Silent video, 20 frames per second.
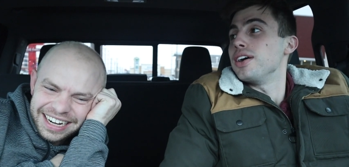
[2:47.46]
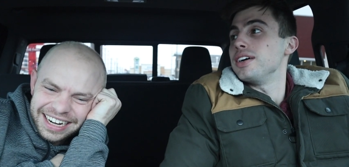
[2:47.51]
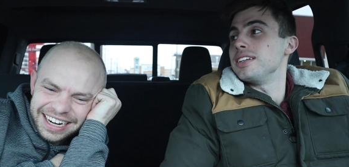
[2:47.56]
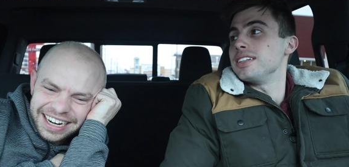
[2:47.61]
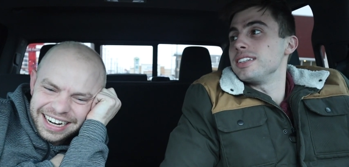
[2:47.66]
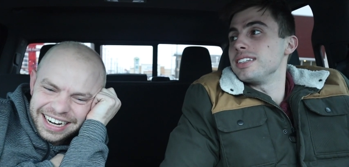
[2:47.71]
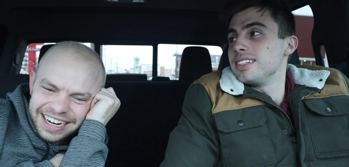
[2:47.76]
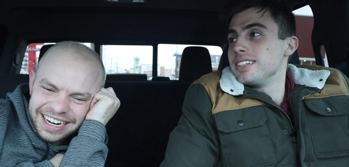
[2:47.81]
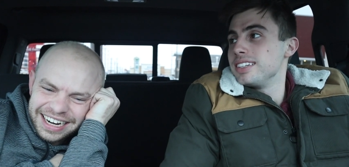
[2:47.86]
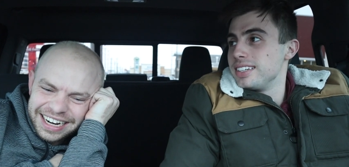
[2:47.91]

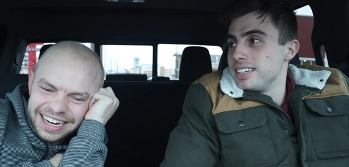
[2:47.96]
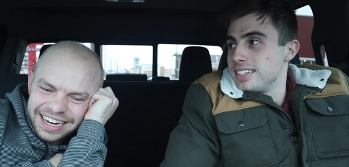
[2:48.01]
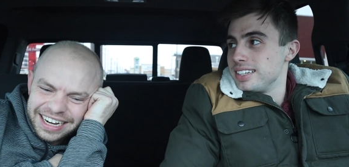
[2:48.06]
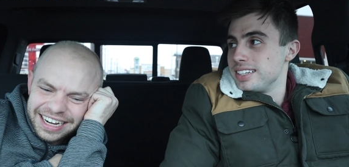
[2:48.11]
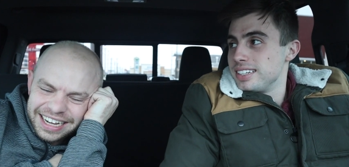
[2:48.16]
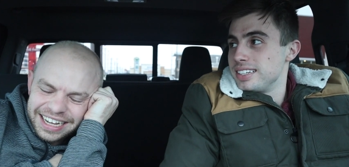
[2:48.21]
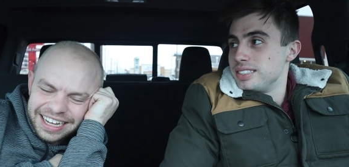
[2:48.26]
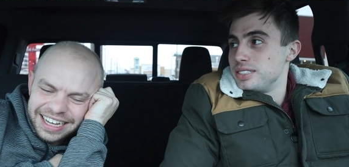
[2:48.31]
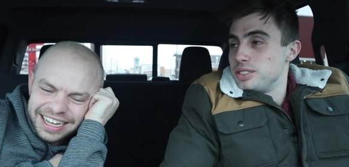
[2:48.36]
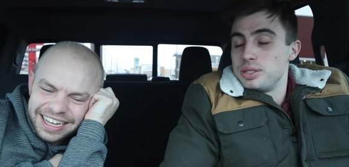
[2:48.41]
Speaker 1: on
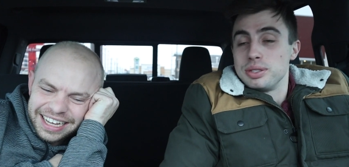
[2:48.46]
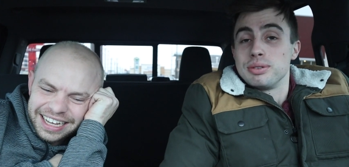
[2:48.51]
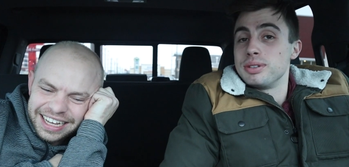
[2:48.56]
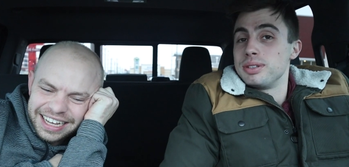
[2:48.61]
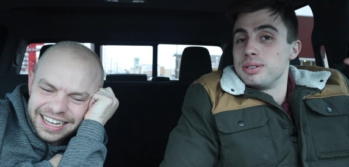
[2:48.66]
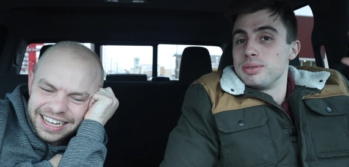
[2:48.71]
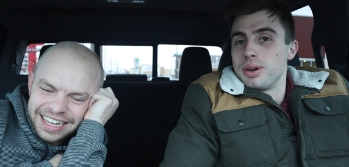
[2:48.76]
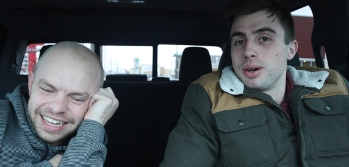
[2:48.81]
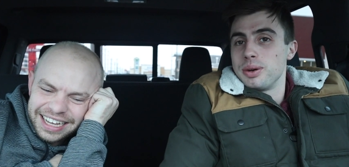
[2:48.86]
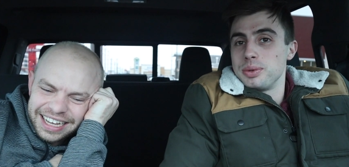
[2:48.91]

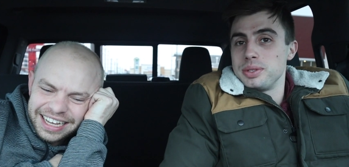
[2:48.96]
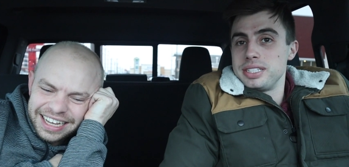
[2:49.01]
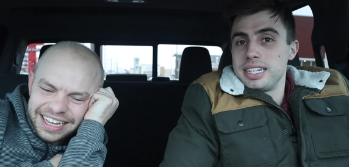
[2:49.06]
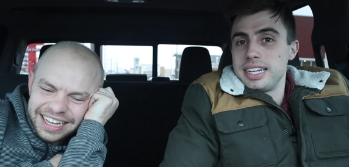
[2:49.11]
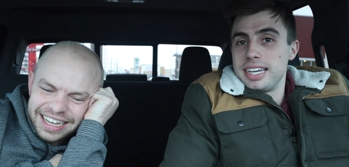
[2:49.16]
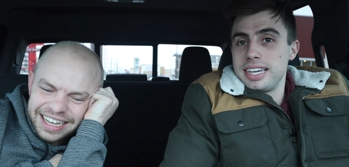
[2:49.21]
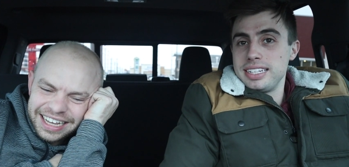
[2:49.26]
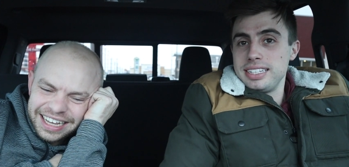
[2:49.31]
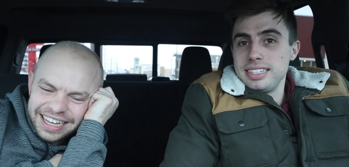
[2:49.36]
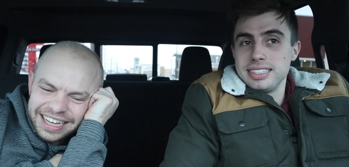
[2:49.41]
doing what we
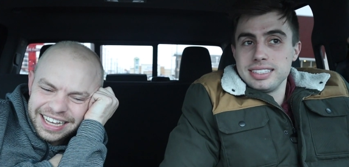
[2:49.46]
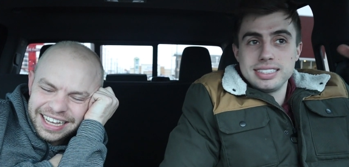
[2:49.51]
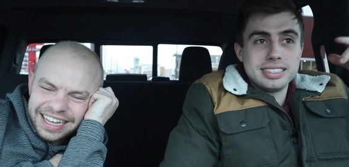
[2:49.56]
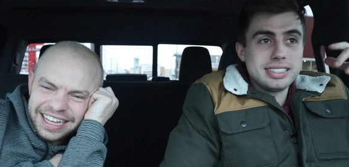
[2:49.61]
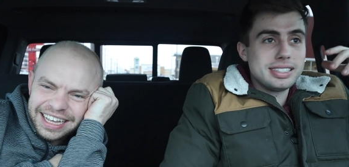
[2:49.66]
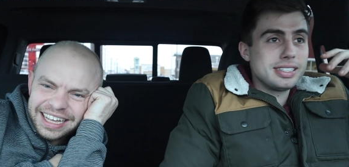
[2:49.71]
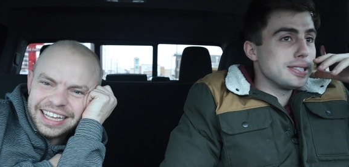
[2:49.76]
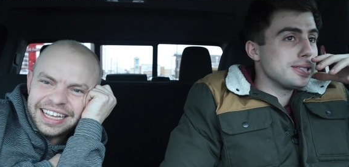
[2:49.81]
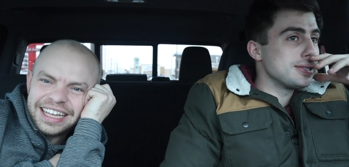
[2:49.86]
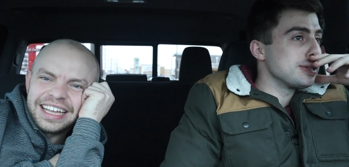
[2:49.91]
did.
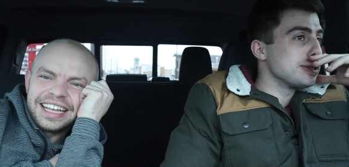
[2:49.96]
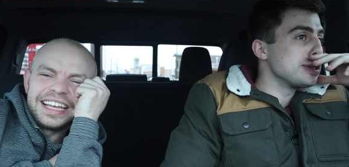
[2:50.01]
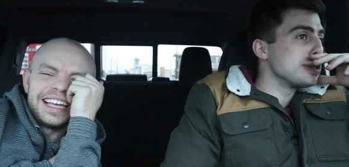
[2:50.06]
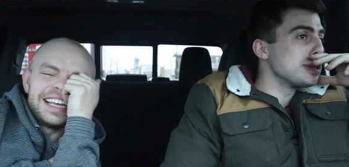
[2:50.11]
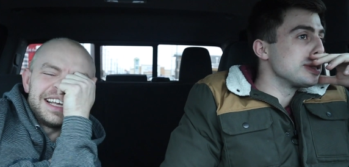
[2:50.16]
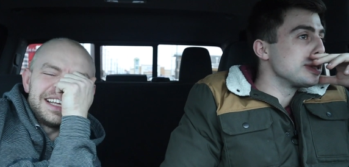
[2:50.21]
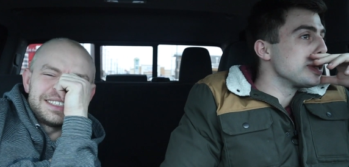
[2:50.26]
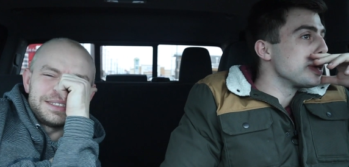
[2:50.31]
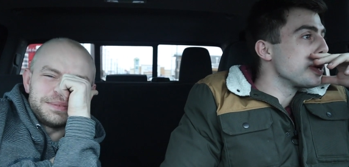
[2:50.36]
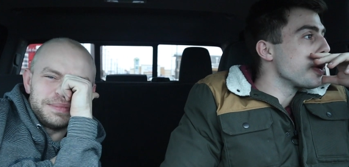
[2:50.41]

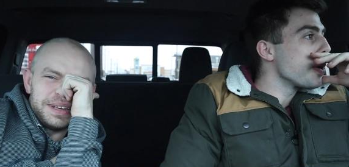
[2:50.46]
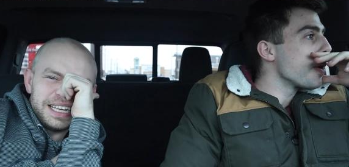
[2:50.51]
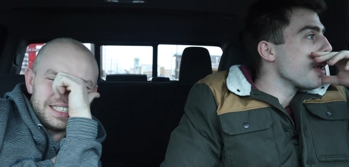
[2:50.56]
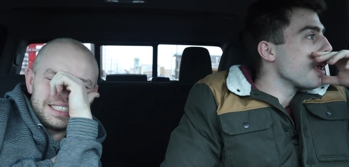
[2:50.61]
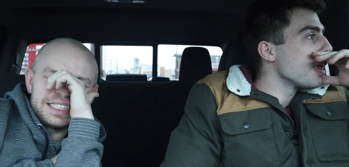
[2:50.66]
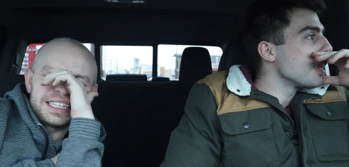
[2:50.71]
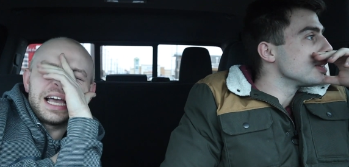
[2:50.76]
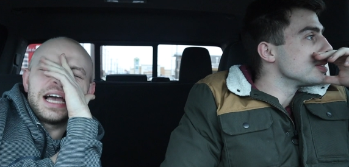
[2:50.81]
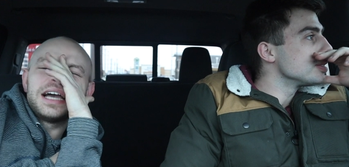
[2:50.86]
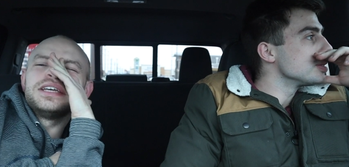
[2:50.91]
Speaker 2: It's
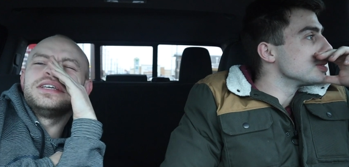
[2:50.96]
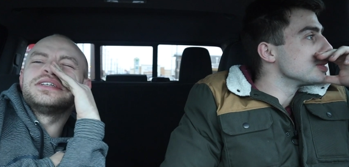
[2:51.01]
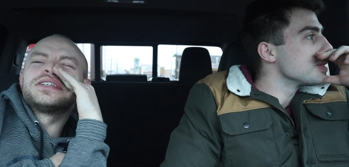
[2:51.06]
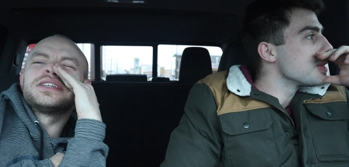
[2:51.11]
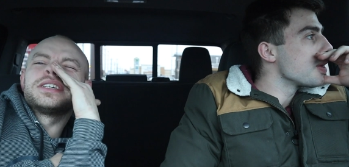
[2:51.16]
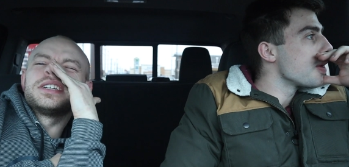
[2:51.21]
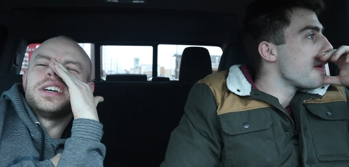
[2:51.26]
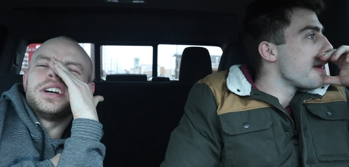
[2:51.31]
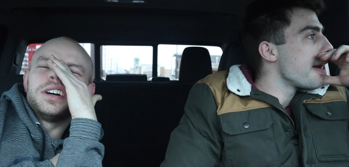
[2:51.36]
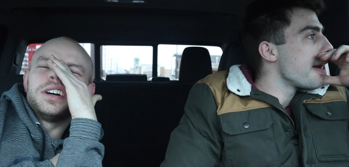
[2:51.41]
amazing how you can